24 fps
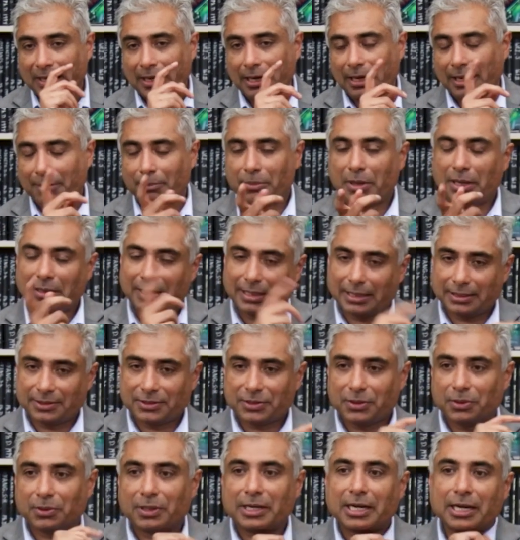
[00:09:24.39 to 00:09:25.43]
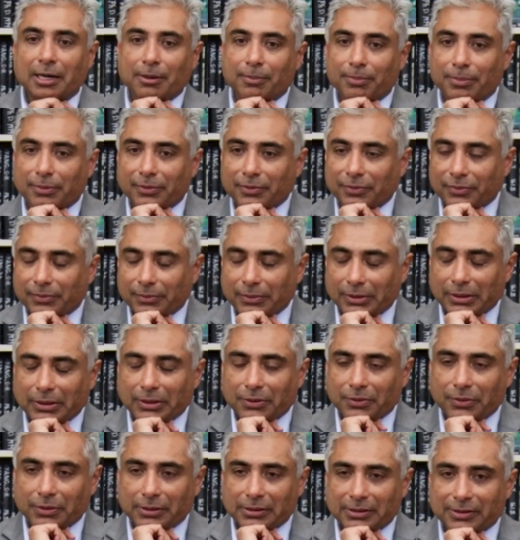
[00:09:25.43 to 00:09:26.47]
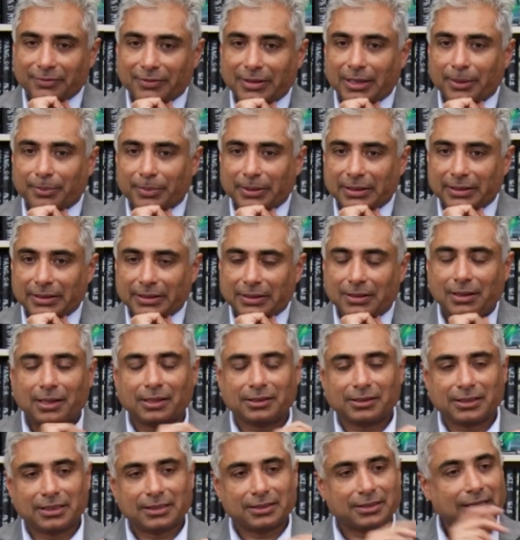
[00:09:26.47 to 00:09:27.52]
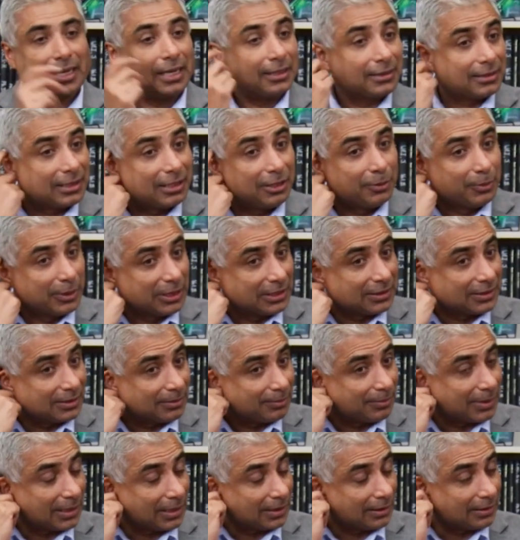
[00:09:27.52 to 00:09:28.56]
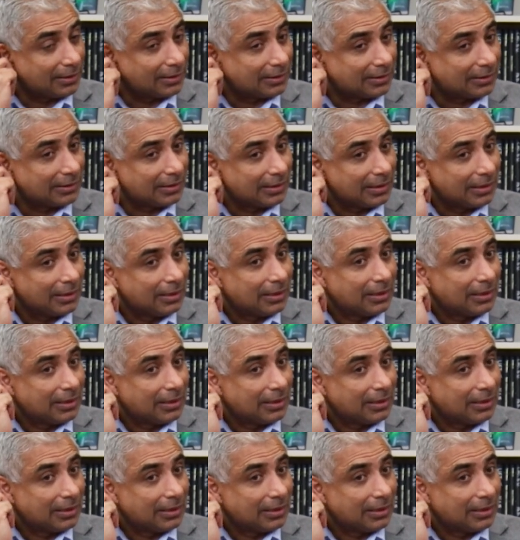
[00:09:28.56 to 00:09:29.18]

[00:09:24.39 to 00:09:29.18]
I brought that story up, rural development, technology, and science and humanism, because